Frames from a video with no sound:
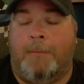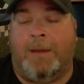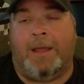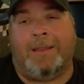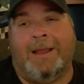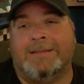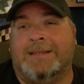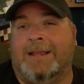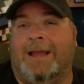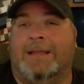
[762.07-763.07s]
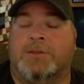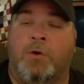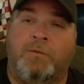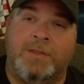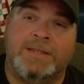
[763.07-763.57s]
But like I said, guys,
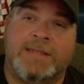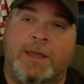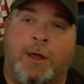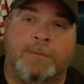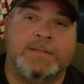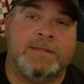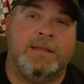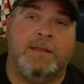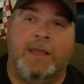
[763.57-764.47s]
hopefully this helps.